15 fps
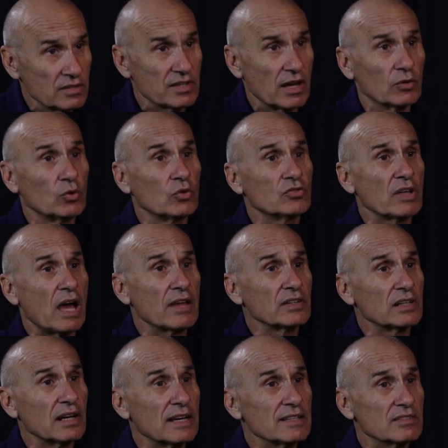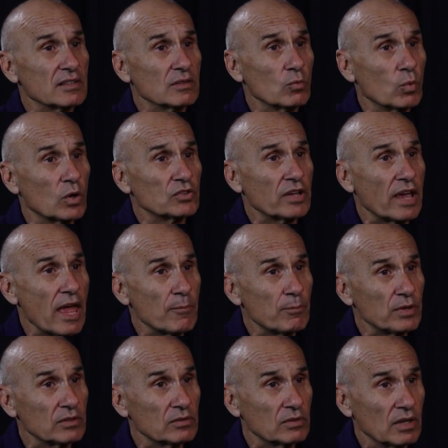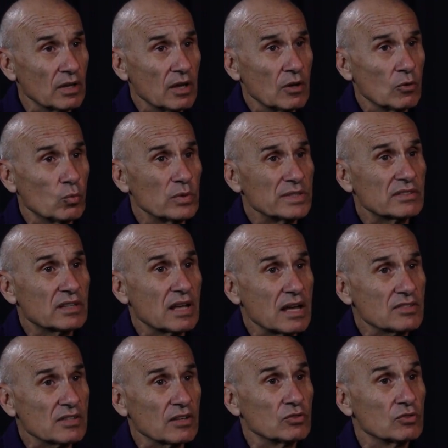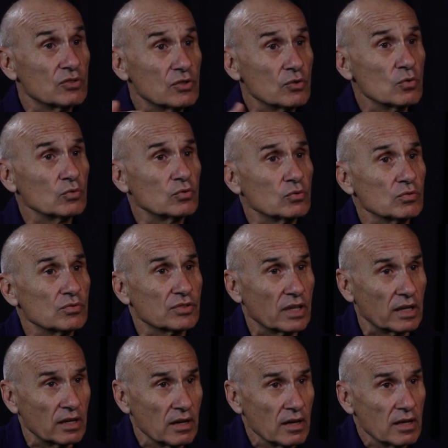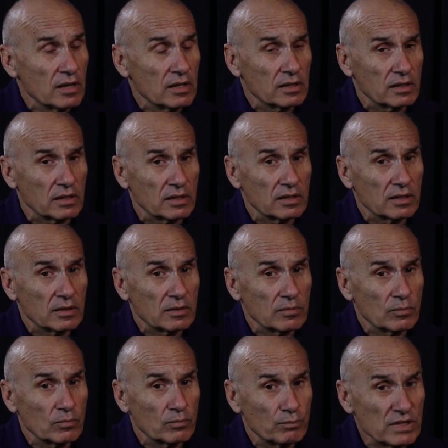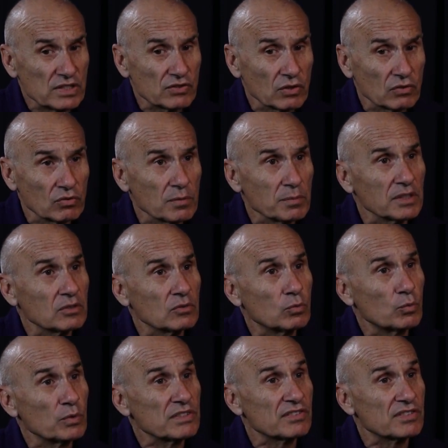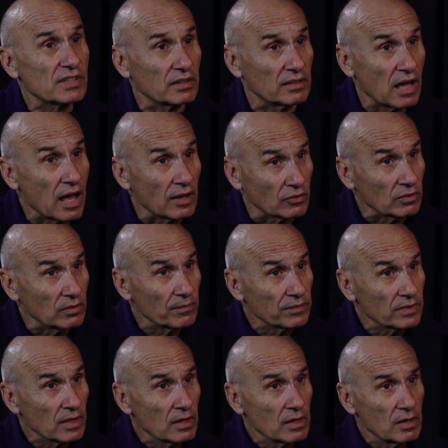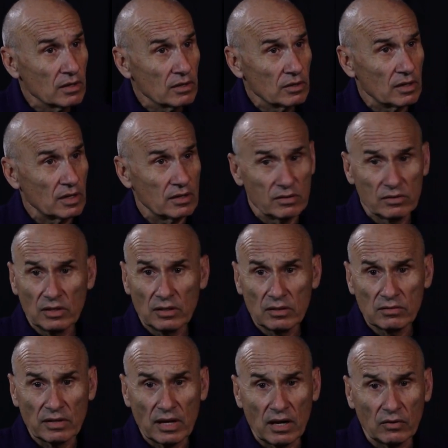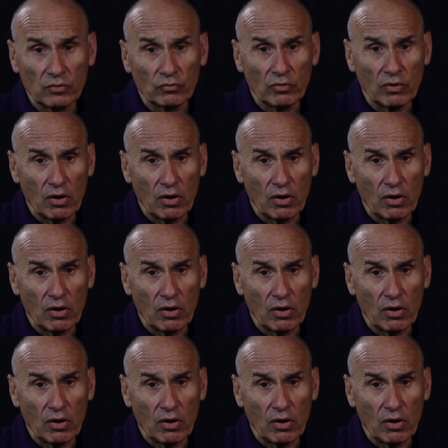They are not analyzing what happened with Gaza due to the peace agreement with Sadat. And they are